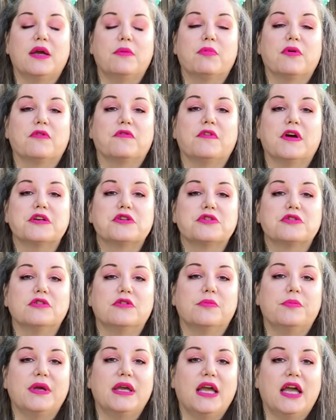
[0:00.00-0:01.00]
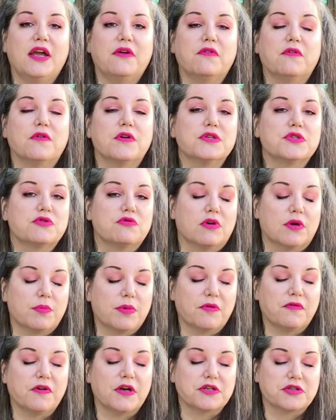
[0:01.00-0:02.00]
professional behaviorist or a
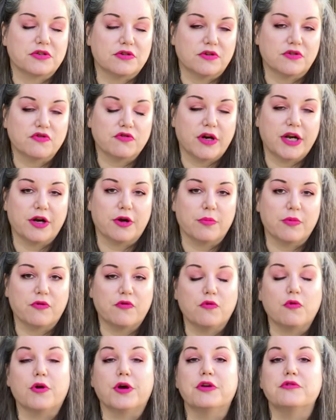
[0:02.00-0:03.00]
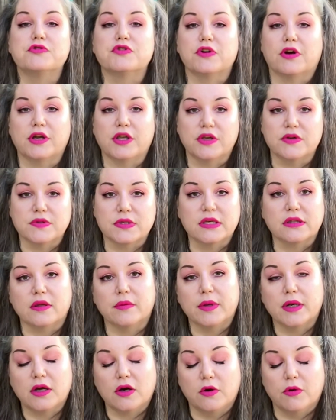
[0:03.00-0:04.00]
professional trainer before you start using them
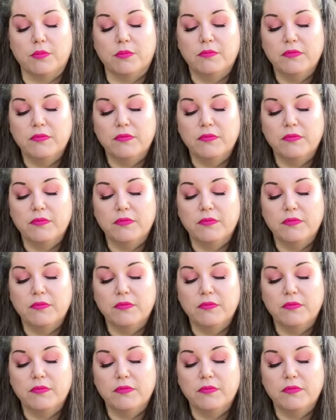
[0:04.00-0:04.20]
at home.